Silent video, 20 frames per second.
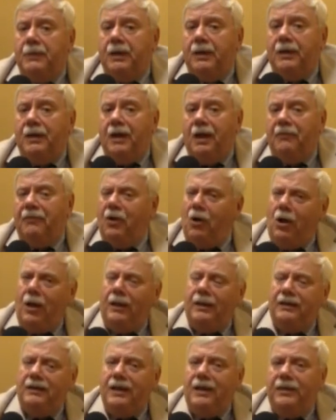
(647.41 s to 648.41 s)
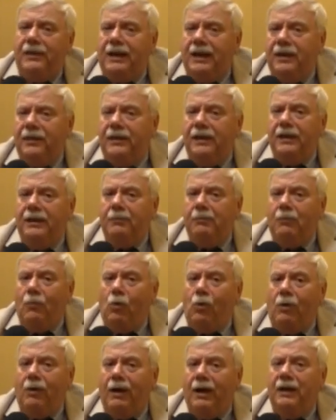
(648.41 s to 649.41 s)
of a holiday that I think
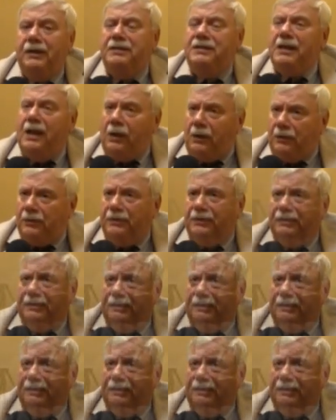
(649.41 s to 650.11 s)
more adults